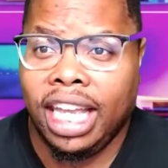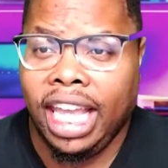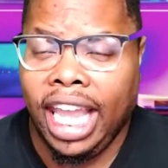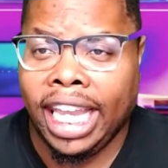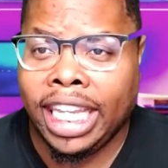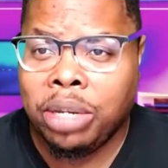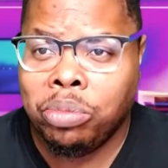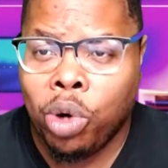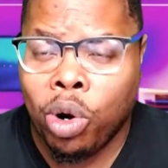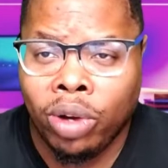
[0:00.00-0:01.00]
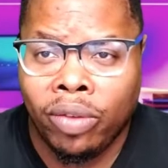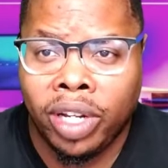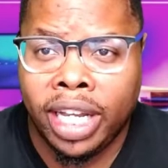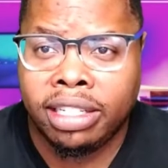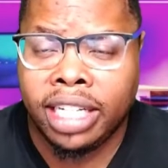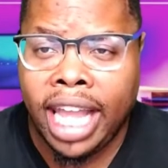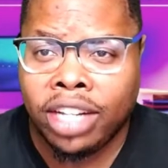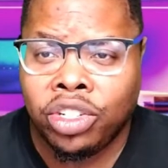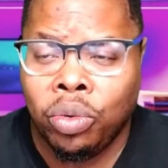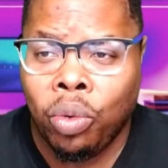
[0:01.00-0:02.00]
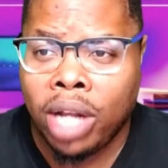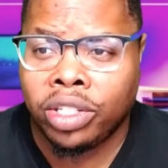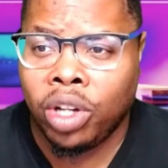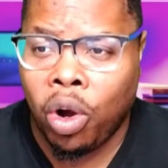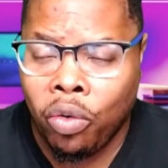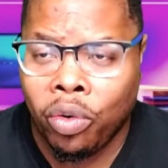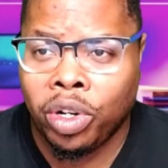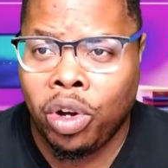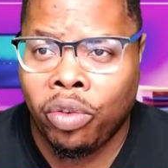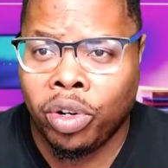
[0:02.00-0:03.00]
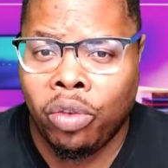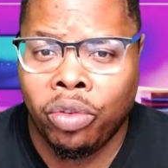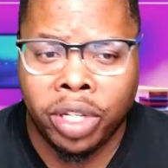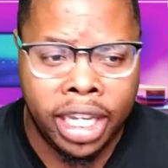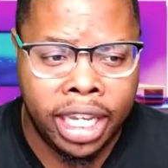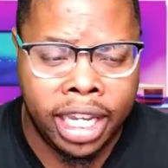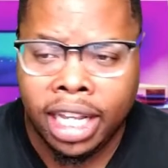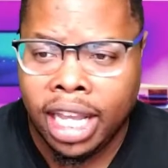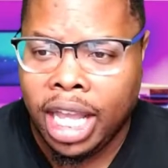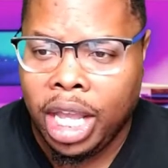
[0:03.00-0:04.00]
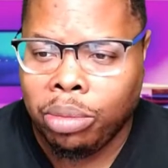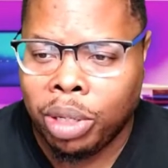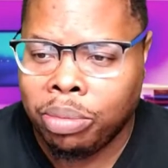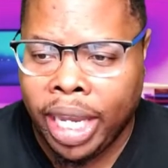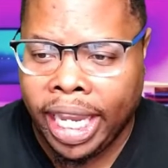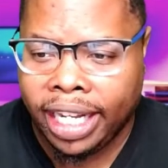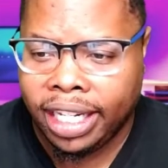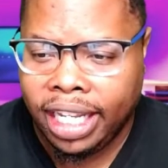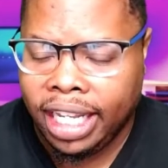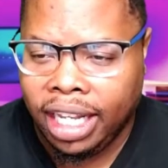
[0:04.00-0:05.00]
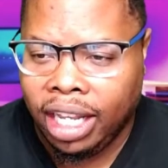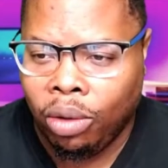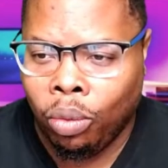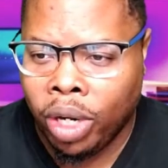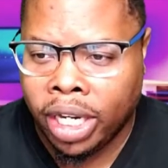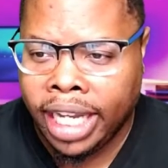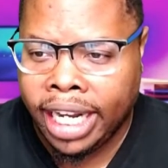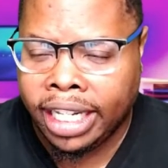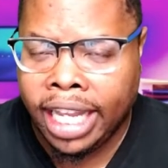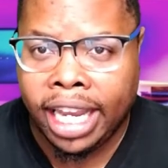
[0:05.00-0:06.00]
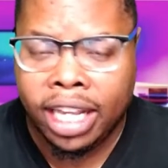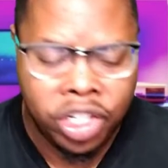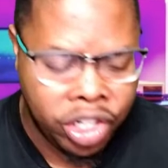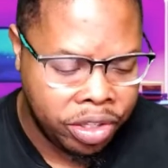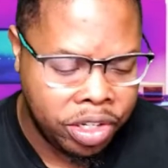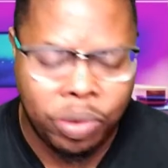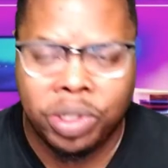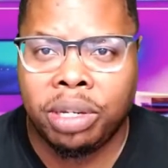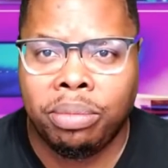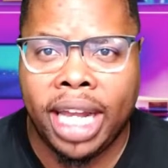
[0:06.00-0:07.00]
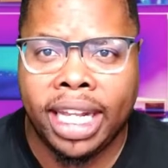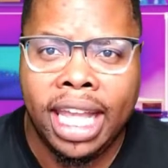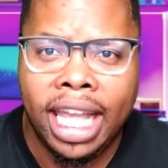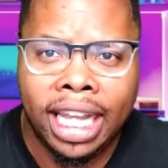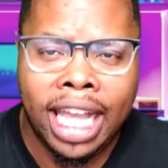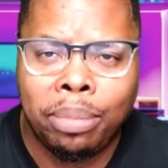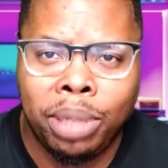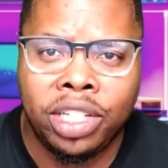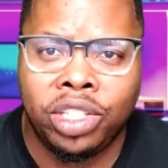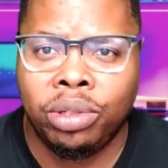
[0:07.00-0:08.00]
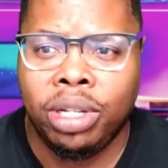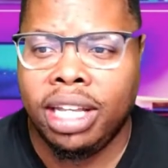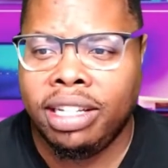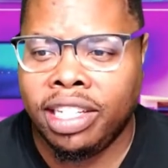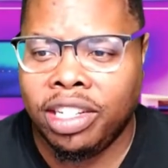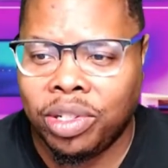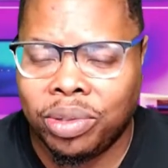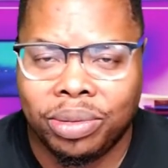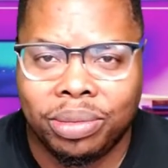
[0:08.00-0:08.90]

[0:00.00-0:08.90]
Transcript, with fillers: and get more revelation as you watch it over and over and over again. But man, what a day today. Share this with somebody. God bless you. See you soon.